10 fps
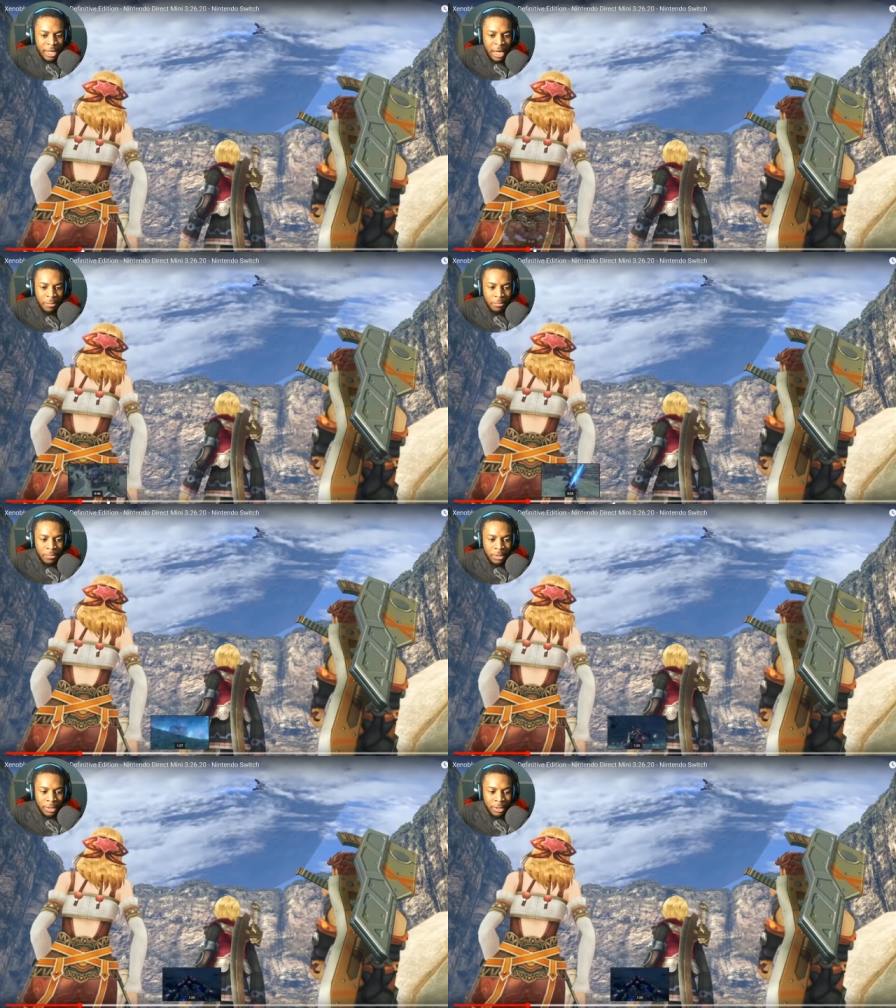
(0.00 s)

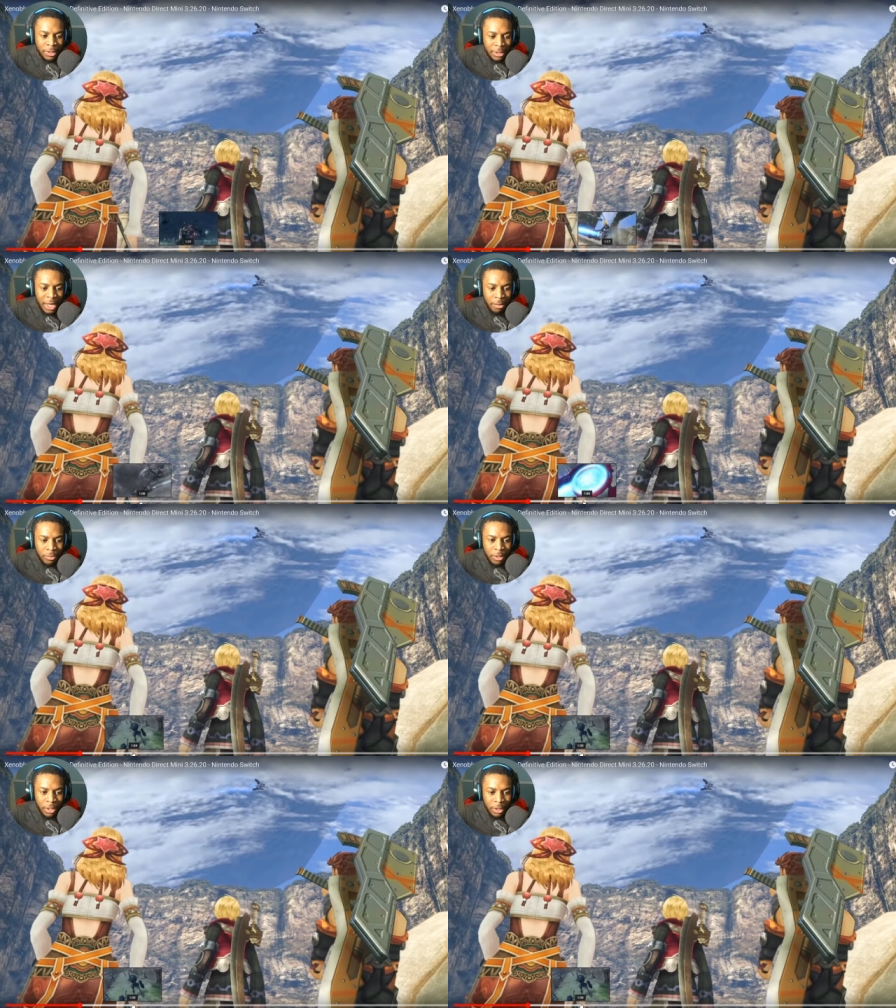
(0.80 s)
game is this
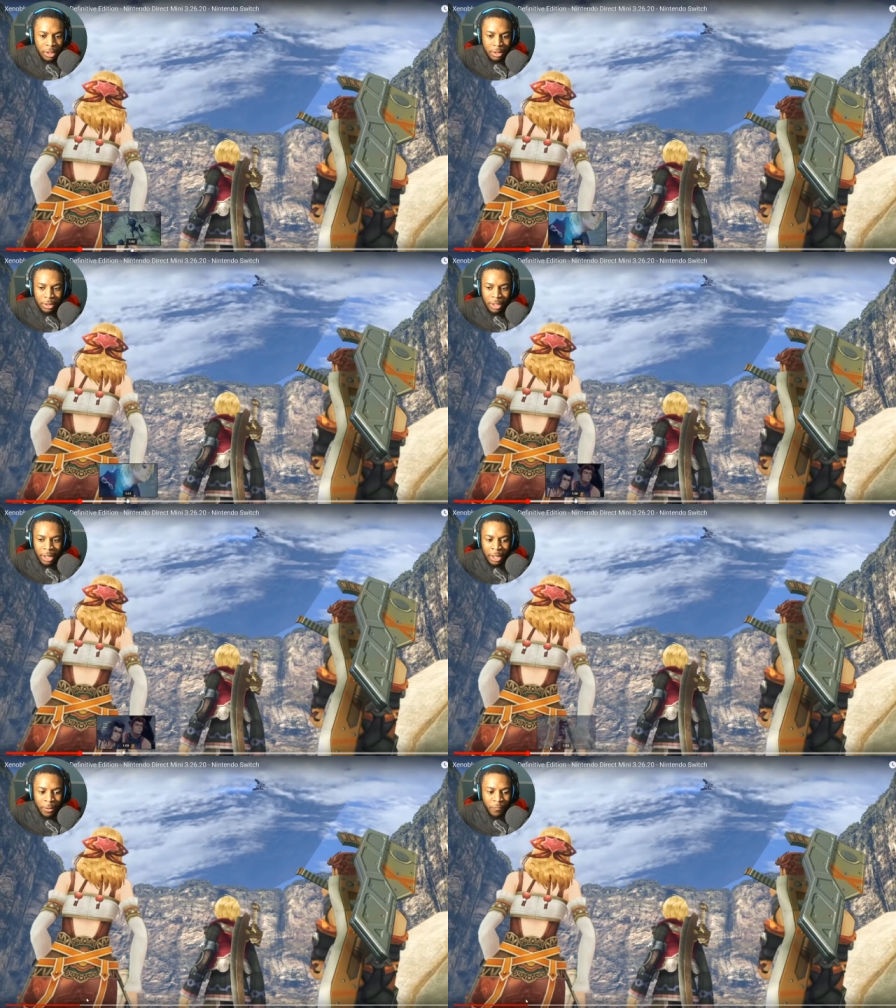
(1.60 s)
game looking good.
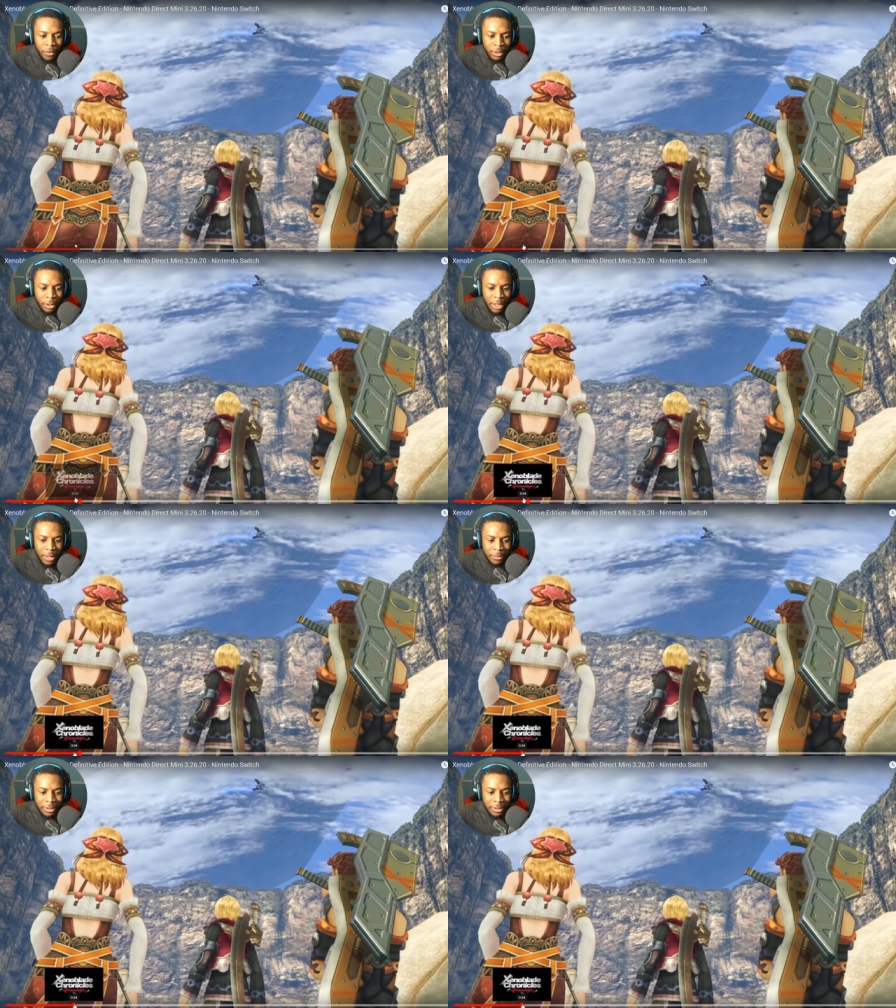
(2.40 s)
I ain't gonna fucking cap.